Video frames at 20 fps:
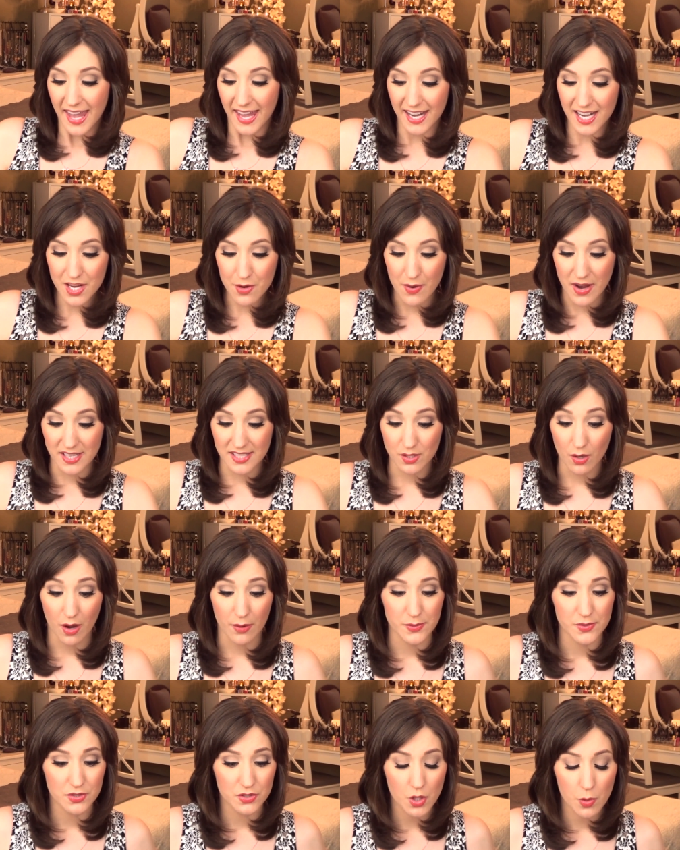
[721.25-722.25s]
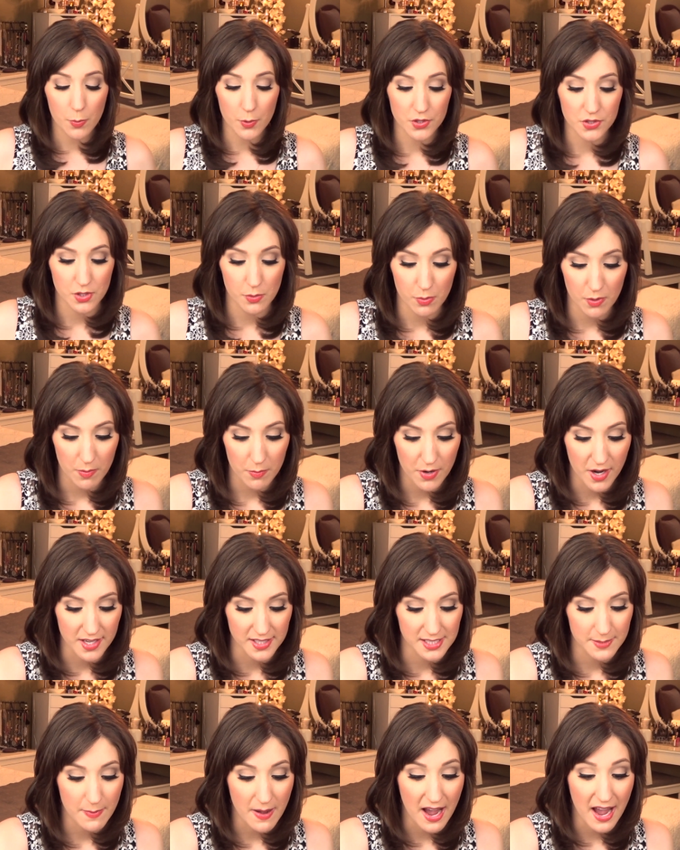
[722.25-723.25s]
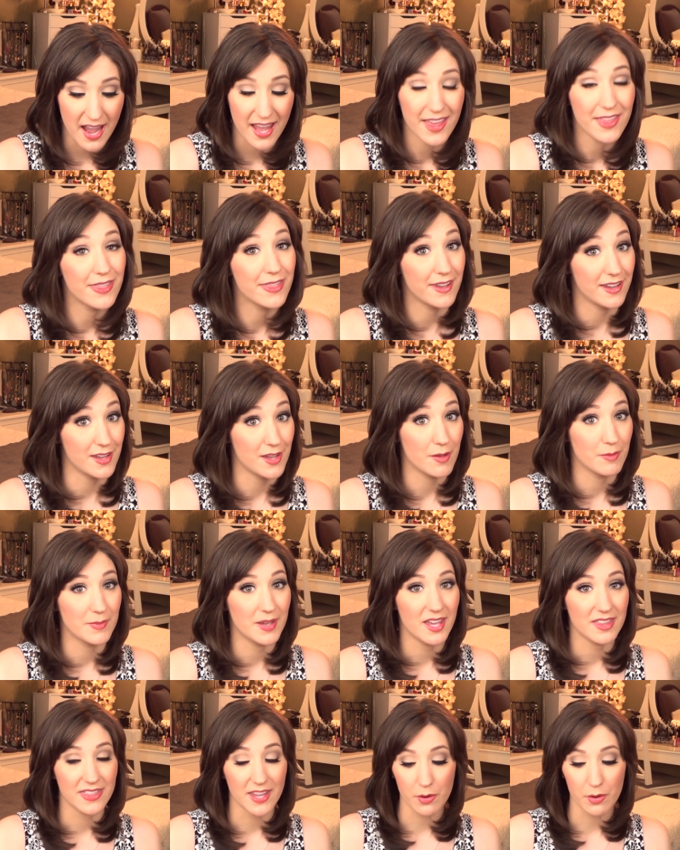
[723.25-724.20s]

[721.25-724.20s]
anyway, so I was super, super impressed by them.